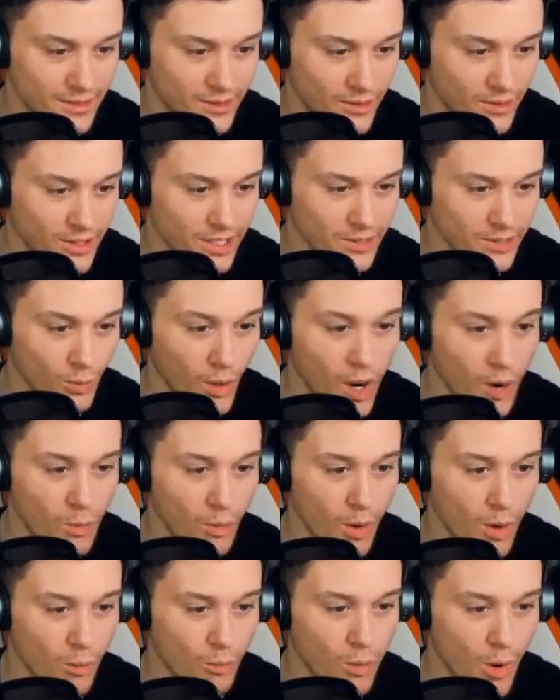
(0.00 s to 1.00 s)
Okay.
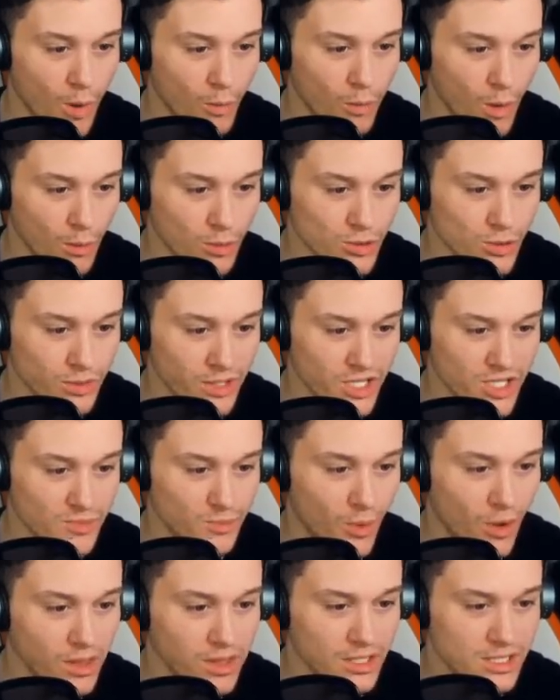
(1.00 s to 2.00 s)
Whoa. So there's
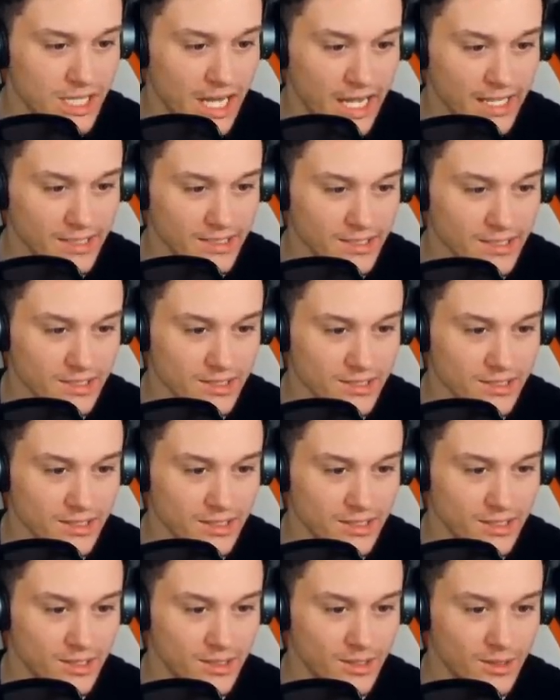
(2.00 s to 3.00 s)
smaller Titans.
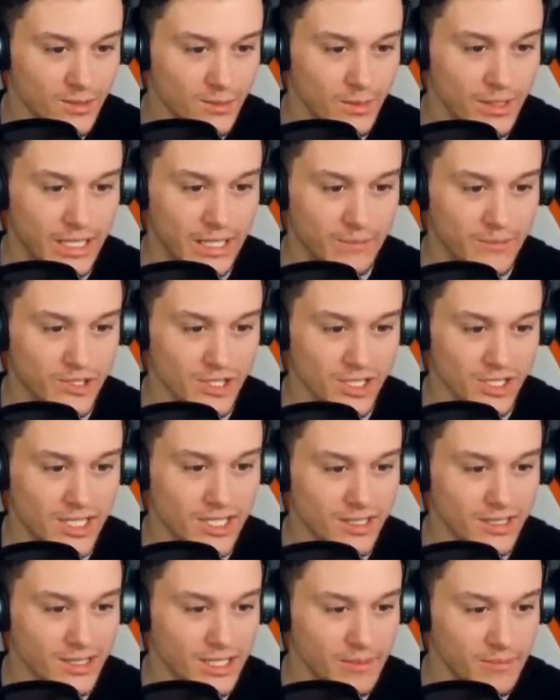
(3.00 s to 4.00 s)
Wait, am I just
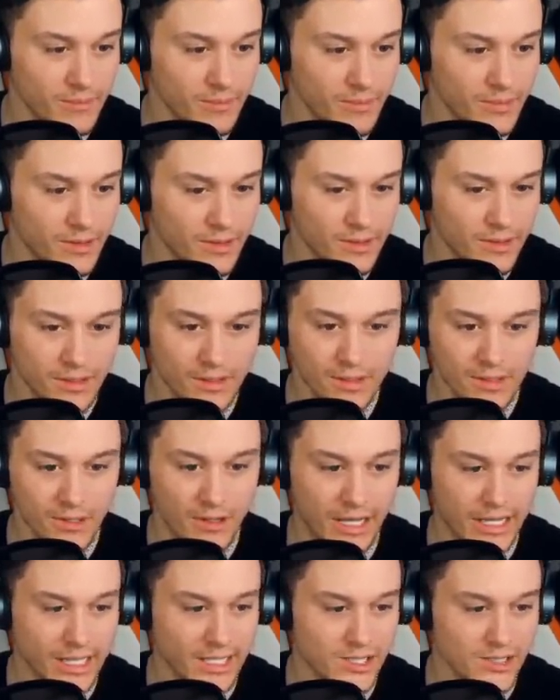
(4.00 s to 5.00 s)
killing them?
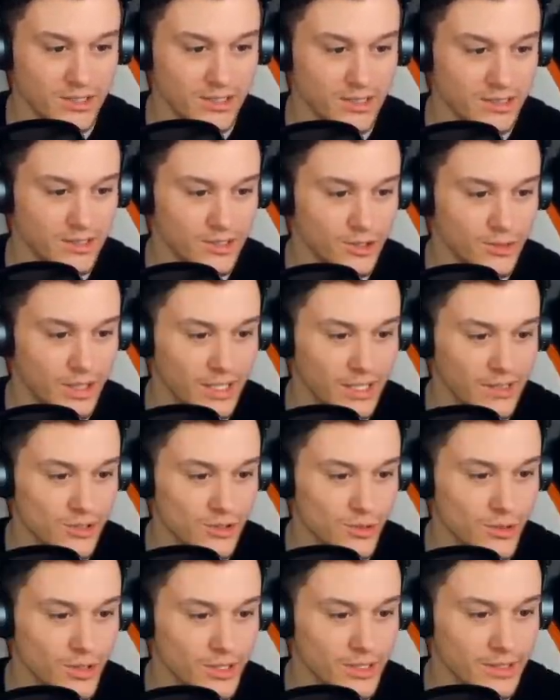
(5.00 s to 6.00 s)
All right, let's... You know what?
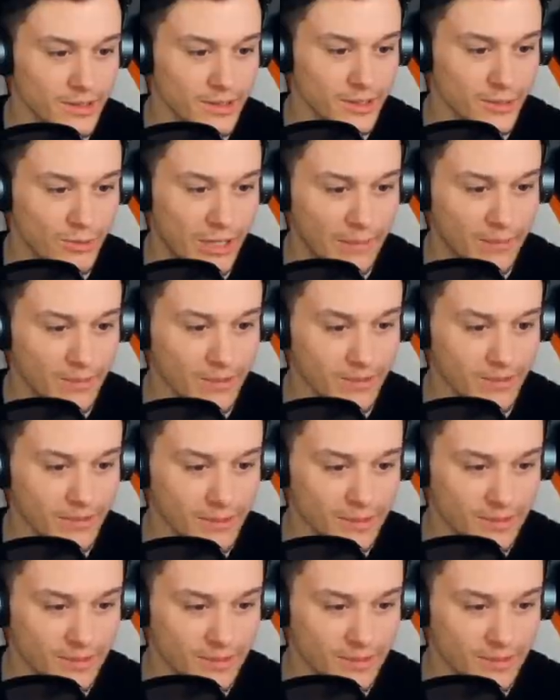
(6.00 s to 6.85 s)
Screw it. Grapple.